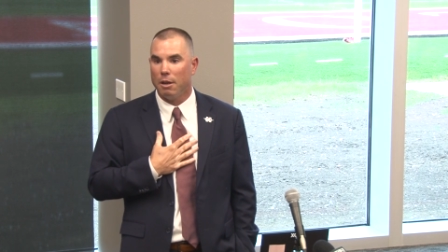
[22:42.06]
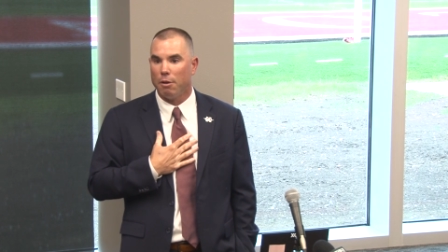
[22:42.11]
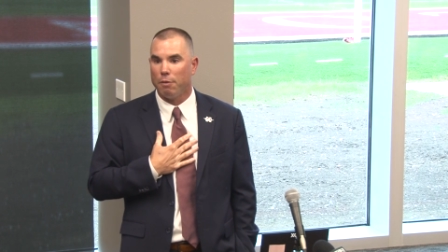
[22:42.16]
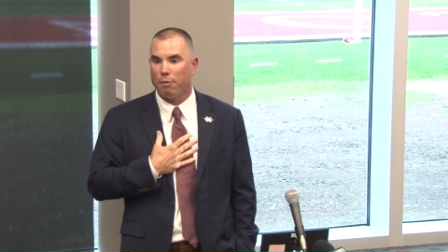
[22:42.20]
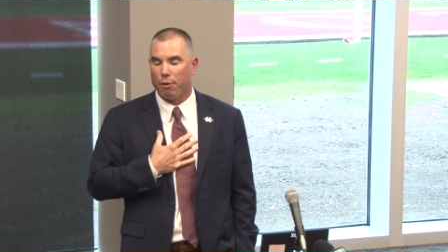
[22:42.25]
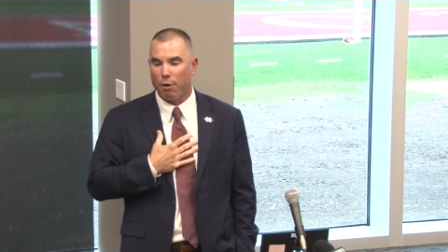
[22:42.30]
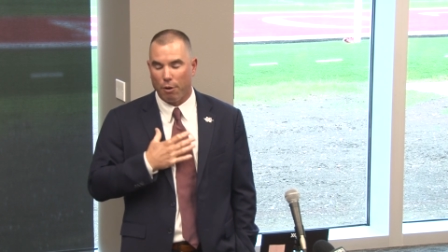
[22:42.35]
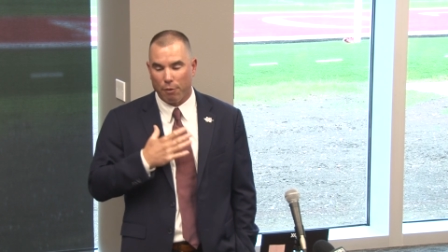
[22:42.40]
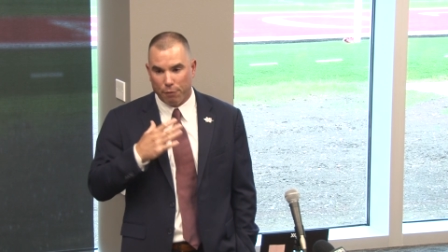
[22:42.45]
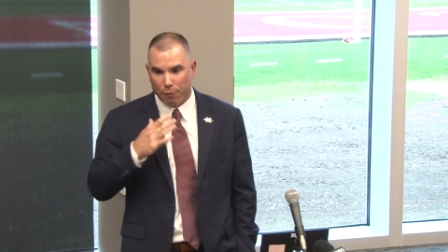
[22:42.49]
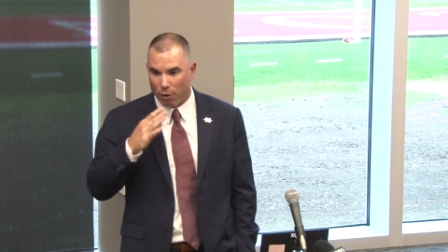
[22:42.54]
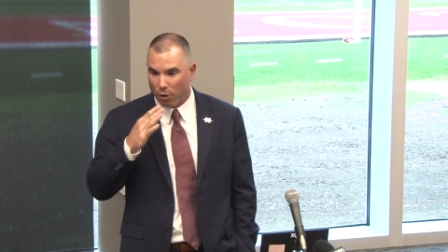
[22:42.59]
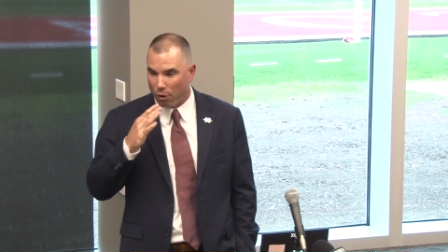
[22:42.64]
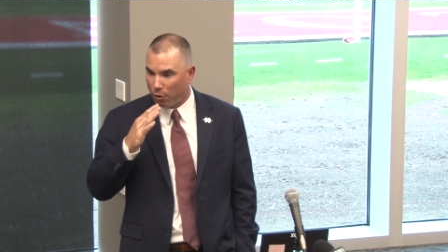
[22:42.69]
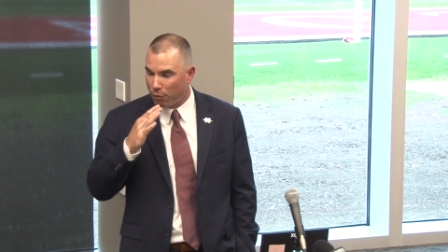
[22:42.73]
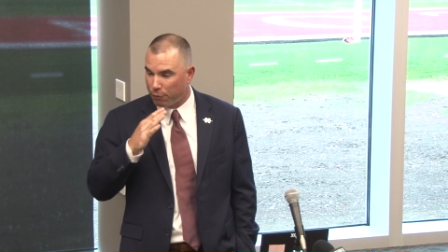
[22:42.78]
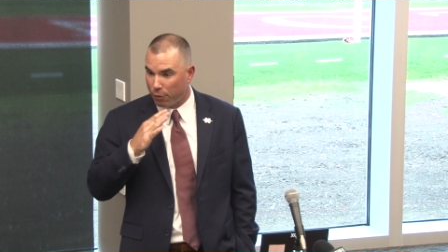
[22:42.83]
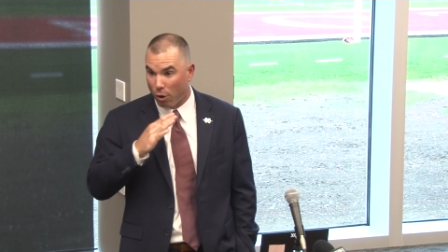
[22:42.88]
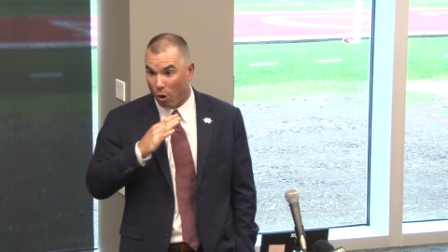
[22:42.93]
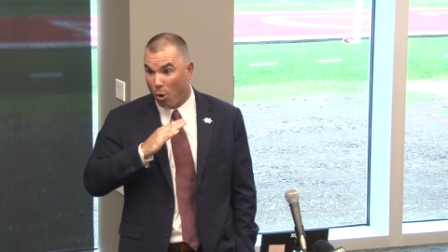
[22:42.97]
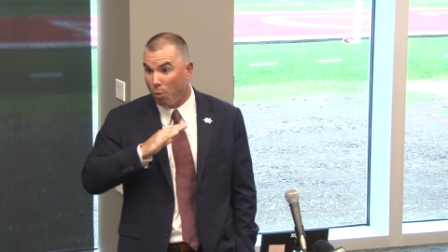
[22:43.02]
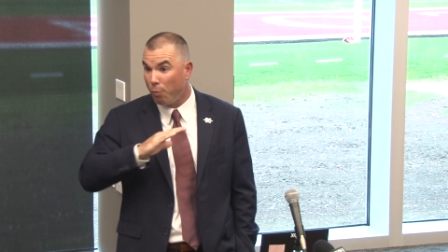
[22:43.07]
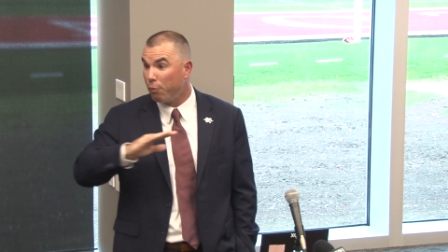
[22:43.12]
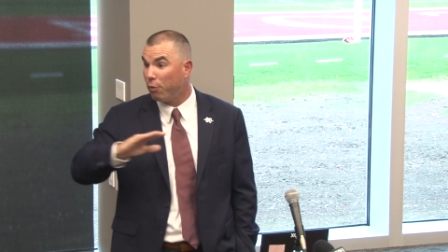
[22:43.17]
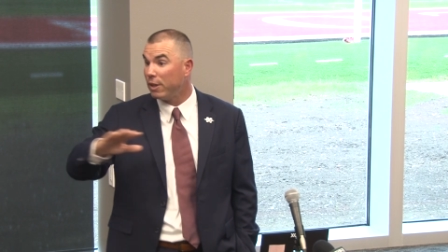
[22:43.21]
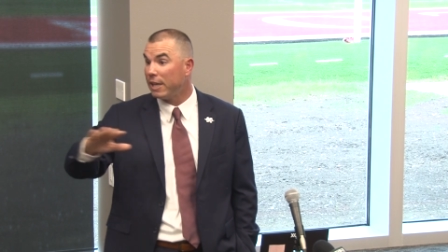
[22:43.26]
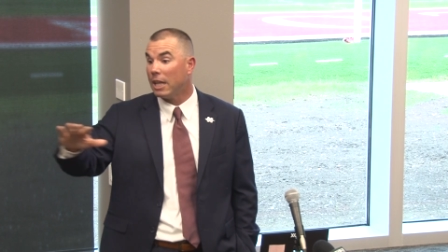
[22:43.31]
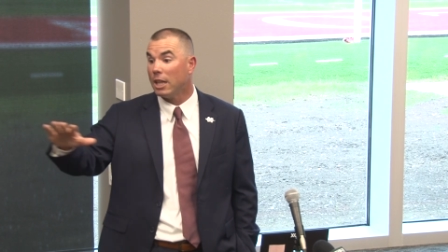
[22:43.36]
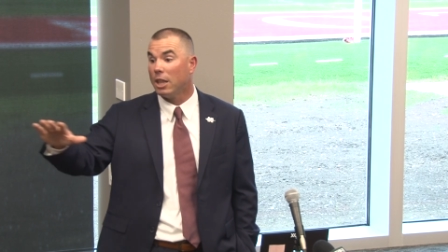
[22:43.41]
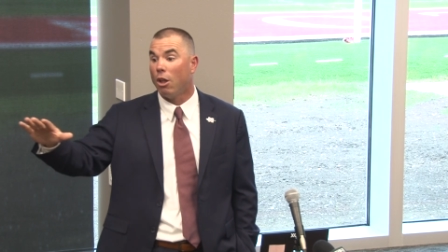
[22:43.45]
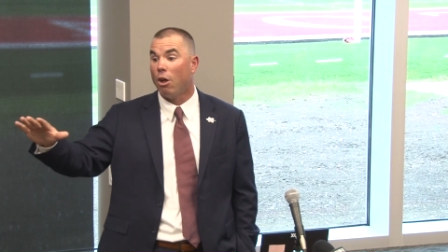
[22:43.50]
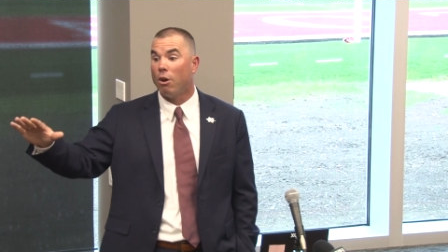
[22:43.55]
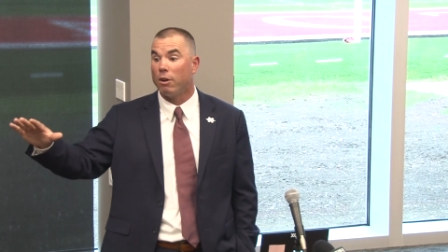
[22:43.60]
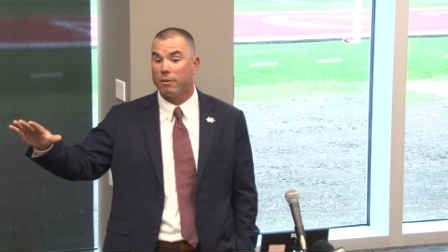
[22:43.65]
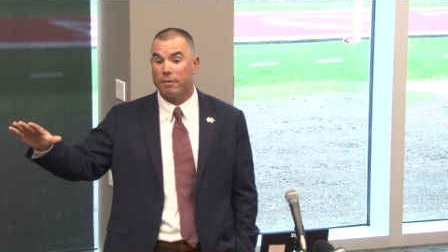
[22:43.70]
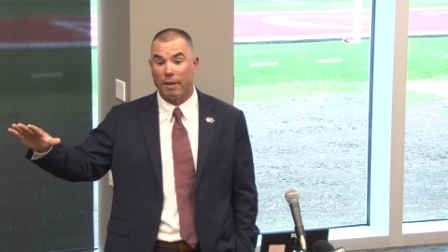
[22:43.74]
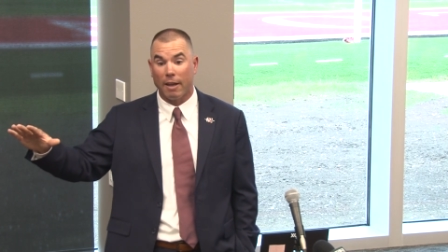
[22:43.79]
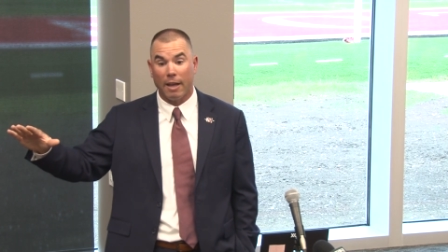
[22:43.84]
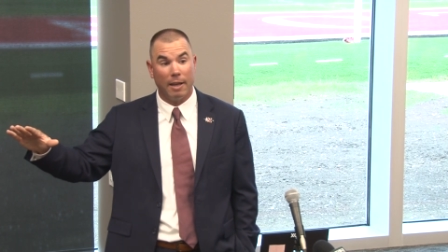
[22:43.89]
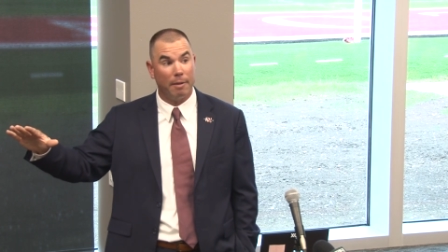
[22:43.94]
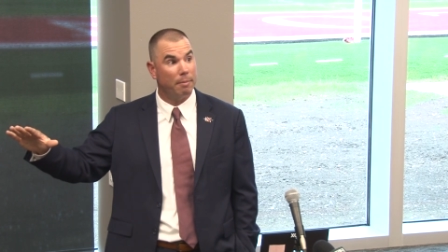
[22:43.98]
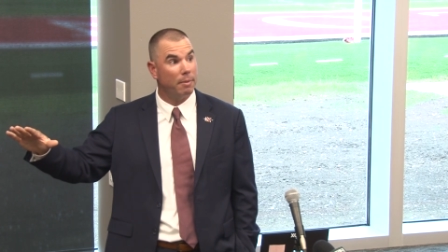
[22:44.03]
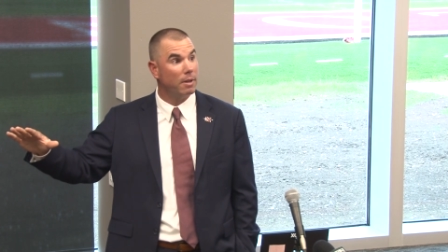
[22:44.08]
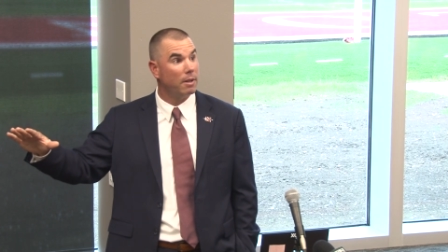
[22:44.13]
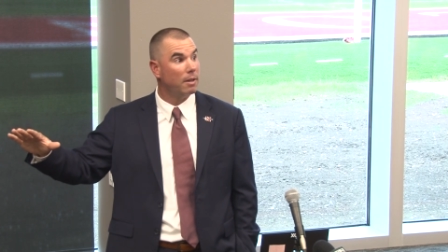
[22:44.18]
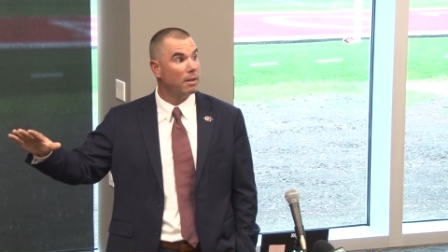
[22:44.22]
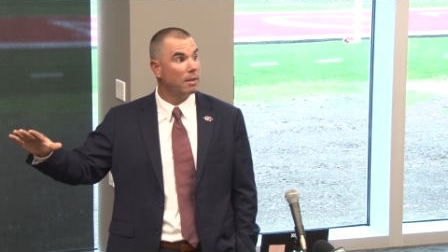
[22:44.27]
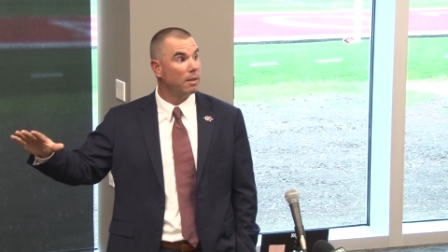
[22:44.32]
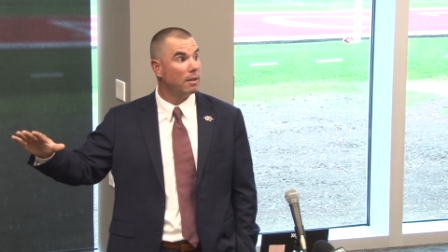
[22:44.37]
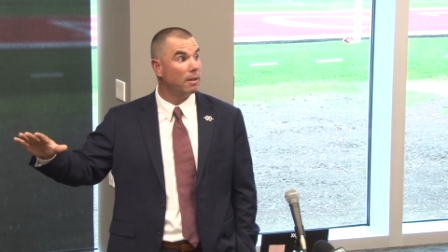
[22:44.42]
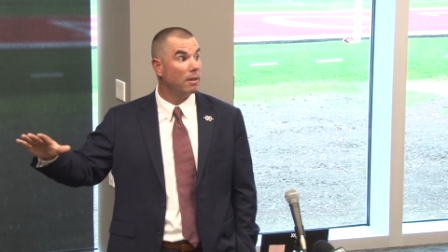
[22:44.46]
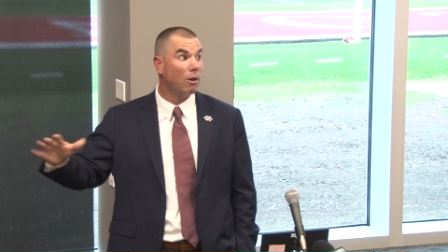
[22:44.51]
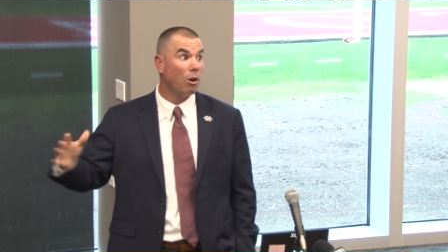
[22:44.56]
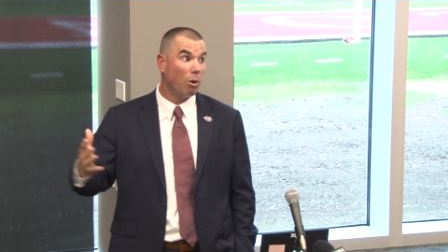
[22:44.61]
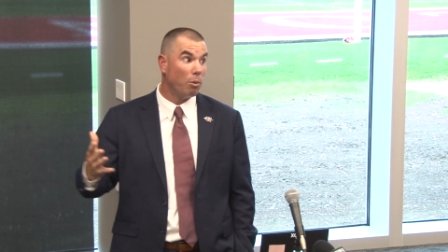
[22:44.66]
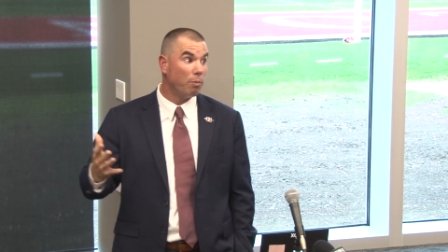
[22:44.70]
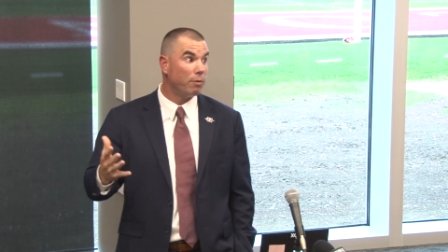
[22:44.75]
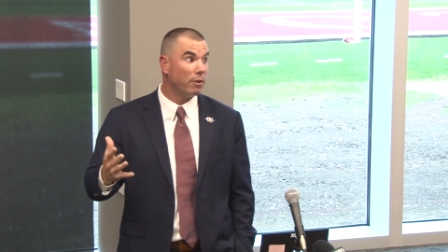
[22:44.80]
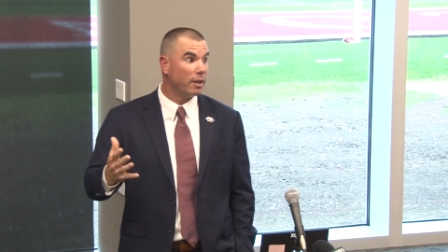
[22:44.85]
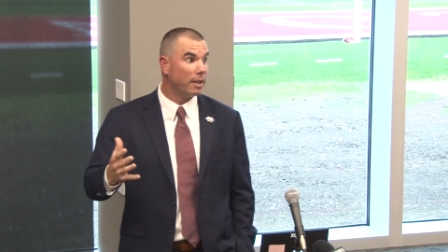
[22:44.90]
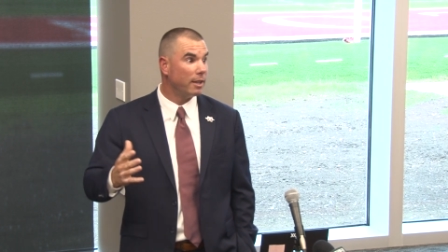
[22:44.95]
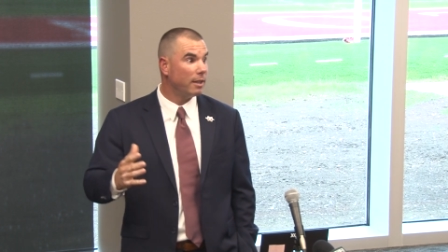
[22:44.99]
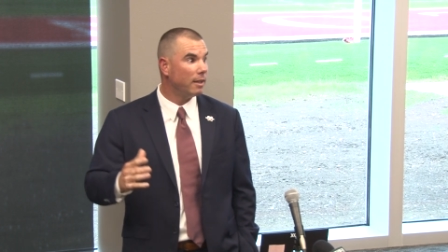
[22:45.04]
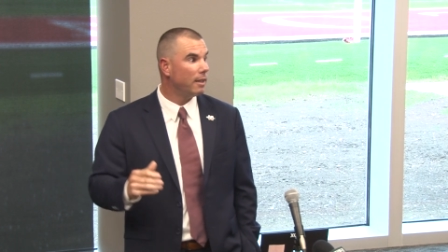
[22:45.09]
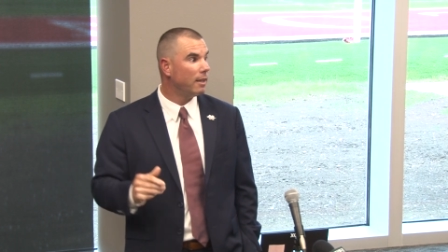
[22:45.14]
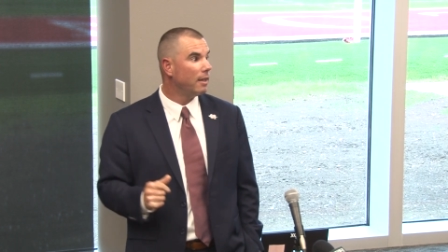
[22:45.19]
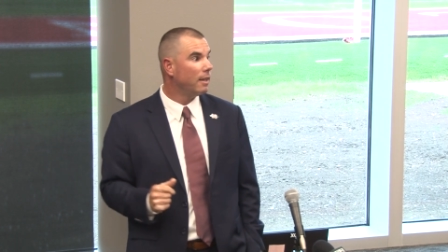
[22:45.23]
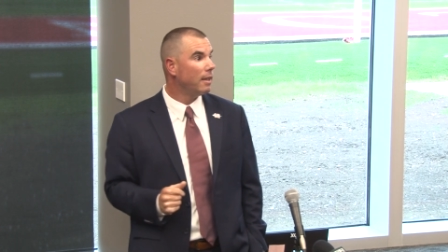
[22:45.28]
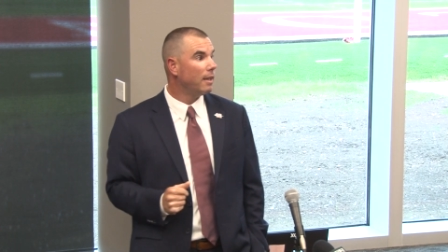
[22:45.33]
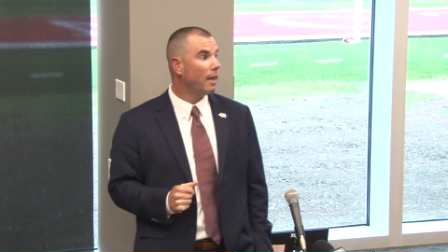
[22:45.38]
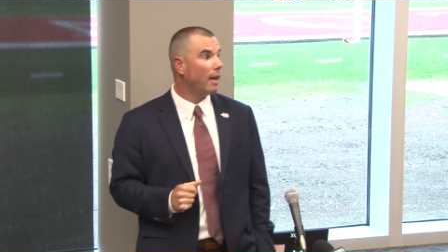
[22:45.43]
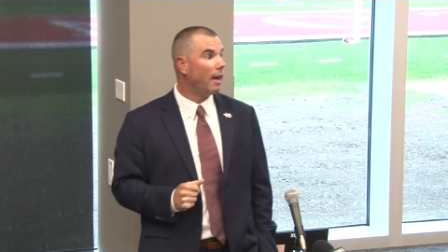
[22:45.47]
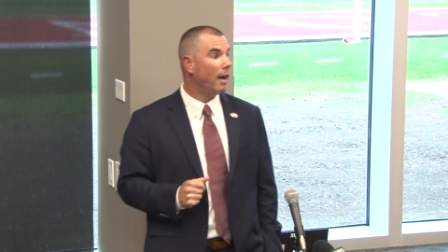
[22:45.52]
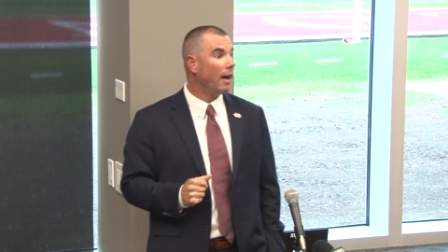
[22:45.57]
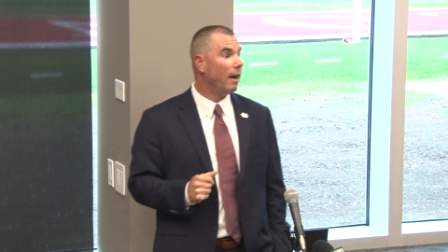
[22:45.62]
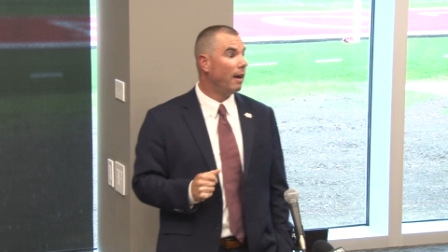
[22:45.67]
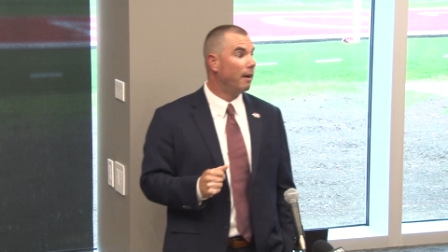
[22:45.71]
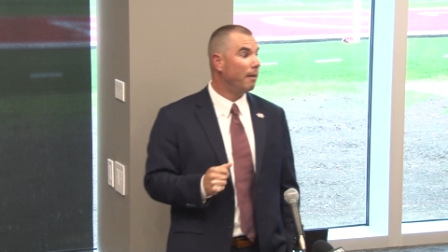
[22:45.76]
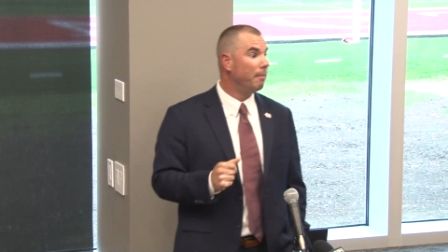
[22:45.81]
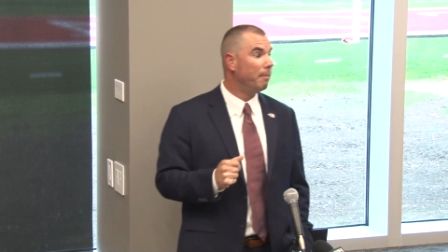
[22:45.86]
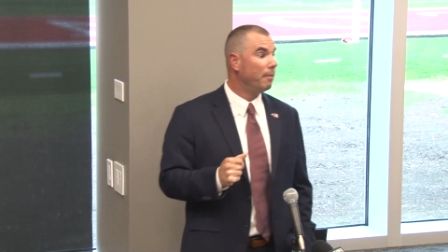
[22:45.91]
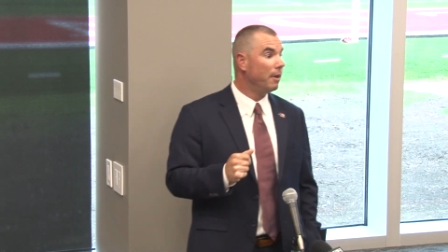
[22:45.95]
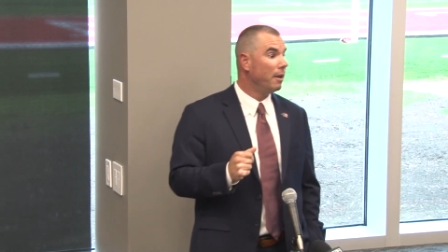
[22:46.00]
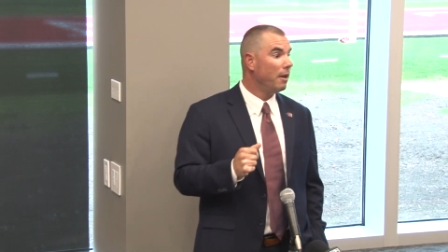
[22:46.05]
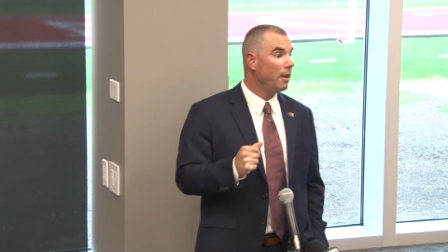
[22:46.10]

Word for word: for, for, for hopefully a long time. Hopefully. Um,